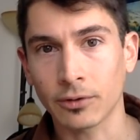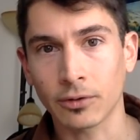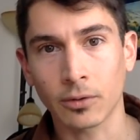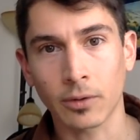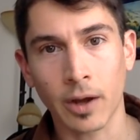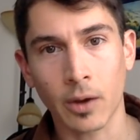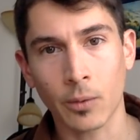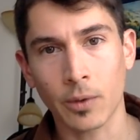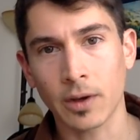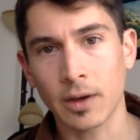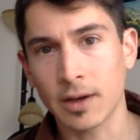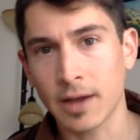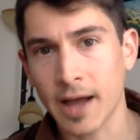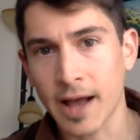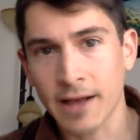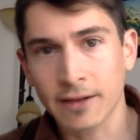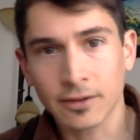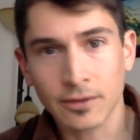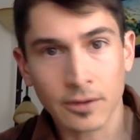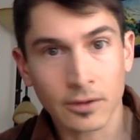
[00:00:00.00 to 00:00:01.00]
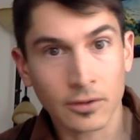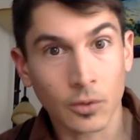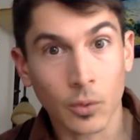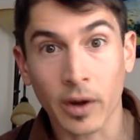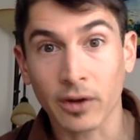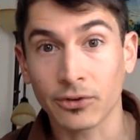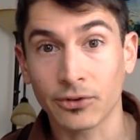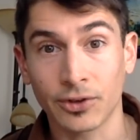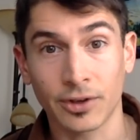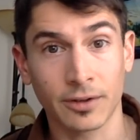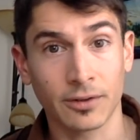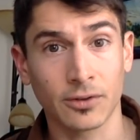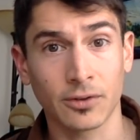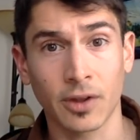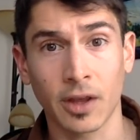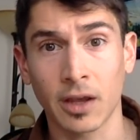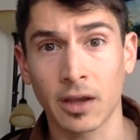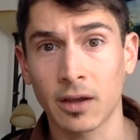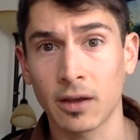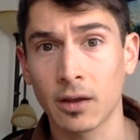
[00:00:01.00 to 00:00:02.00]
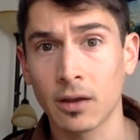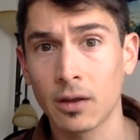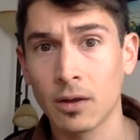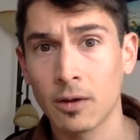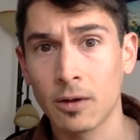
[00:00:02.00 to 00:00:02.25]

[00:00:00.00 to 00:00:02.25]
So now we need to ask these questions like,